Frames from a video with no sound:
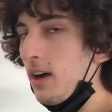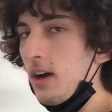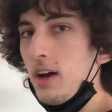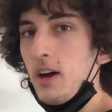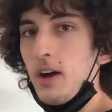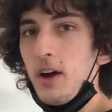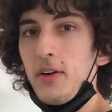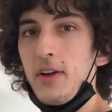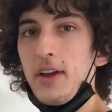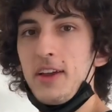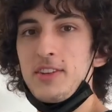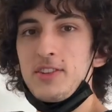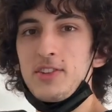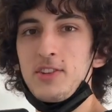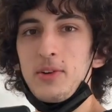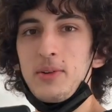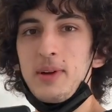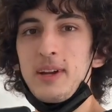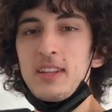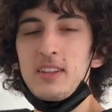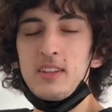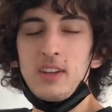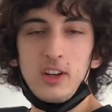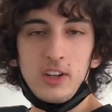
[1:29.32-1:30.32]
Okay, so
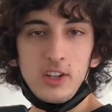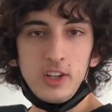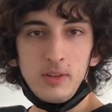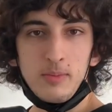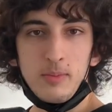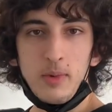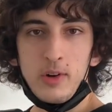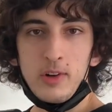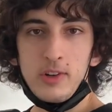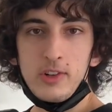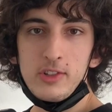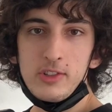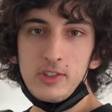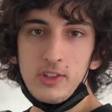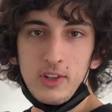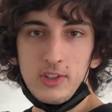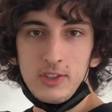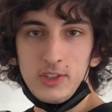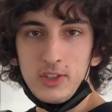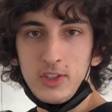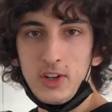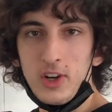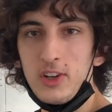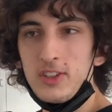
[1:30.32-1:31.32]
induction motors are
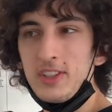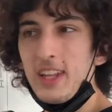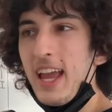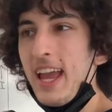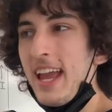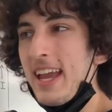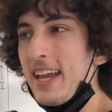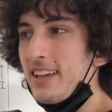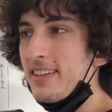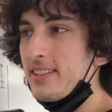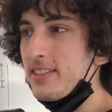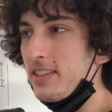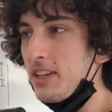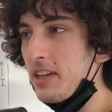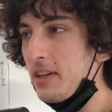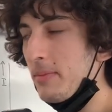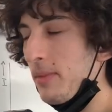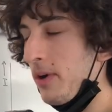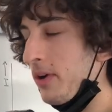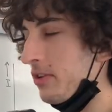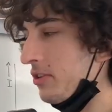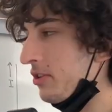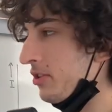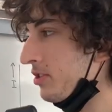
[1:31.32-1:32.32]
also called AC
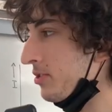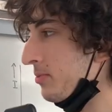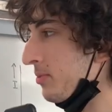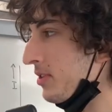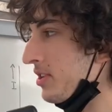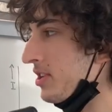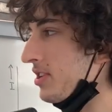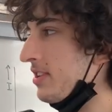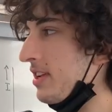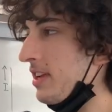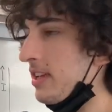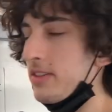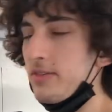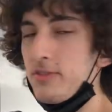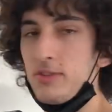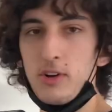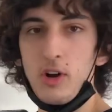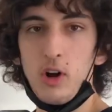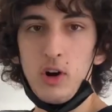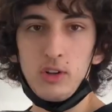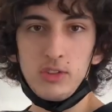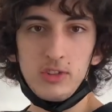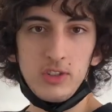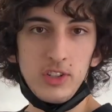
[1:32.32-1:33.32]
motors, which stands
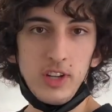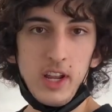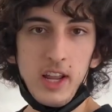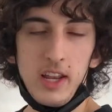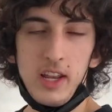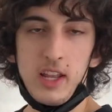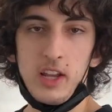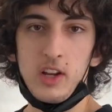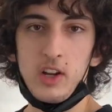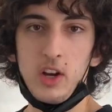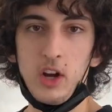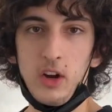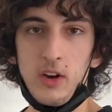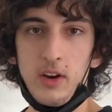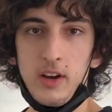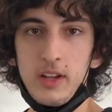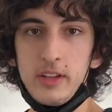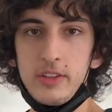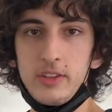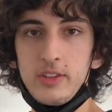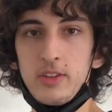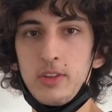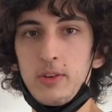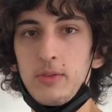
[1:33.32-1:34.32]
for alternating
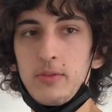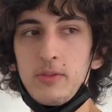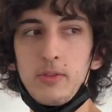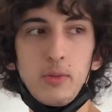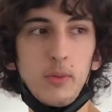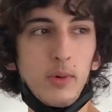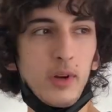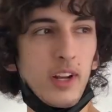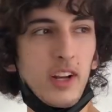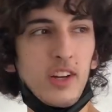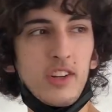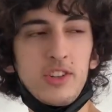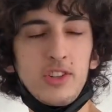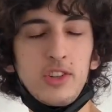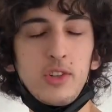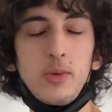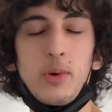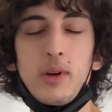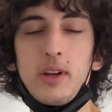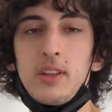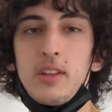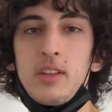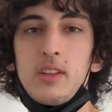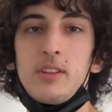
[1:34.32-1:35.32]
current. So we're going to just
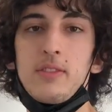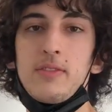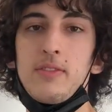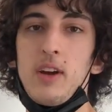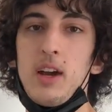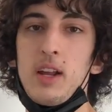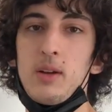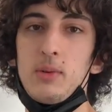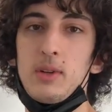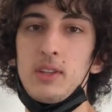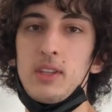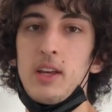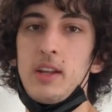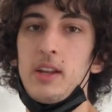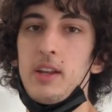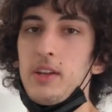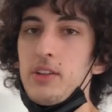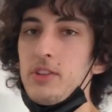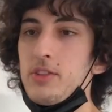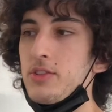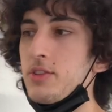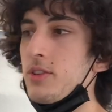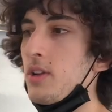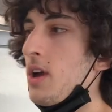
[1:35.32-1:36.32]
quickly define what that
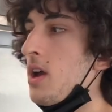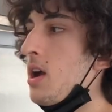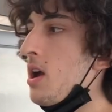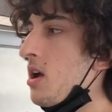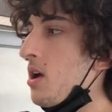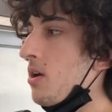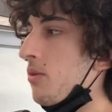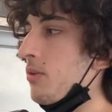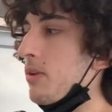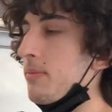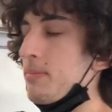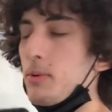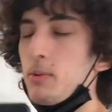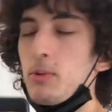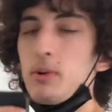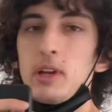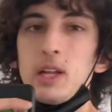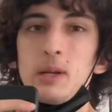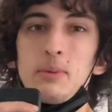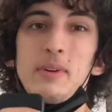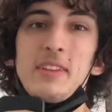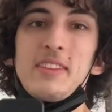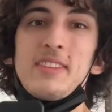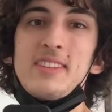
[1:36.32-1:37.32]
is. We've been
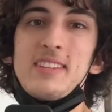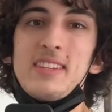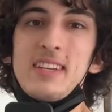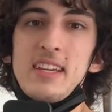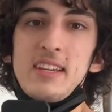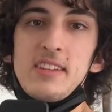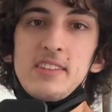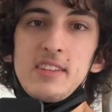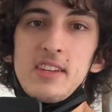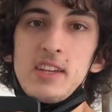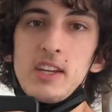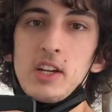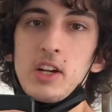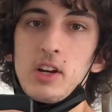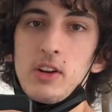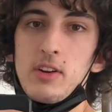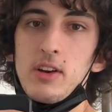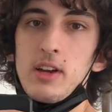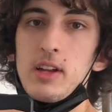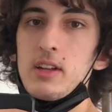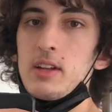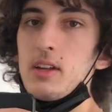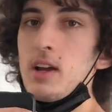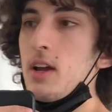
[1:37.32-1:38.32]
working with DC
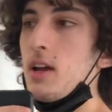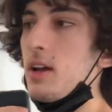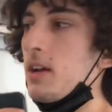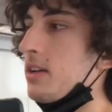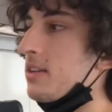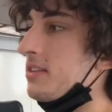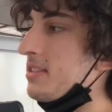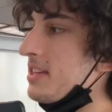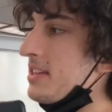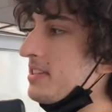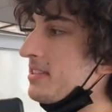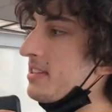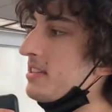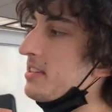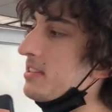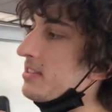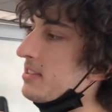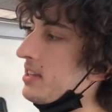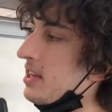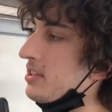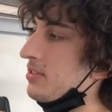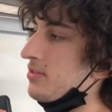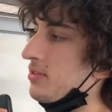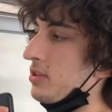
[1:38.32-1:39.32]
current. DC
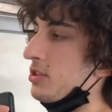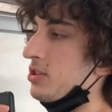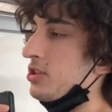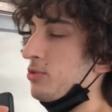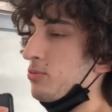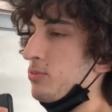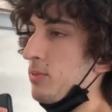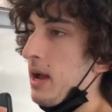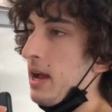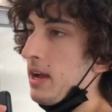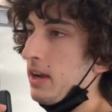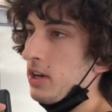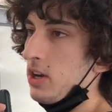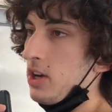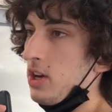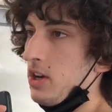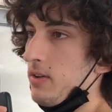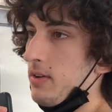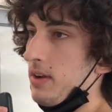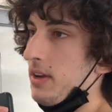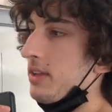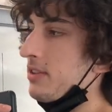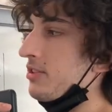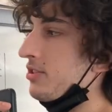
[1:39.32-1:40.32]
stands for direct
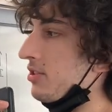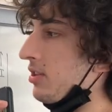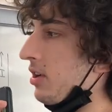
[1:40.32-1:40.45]
current.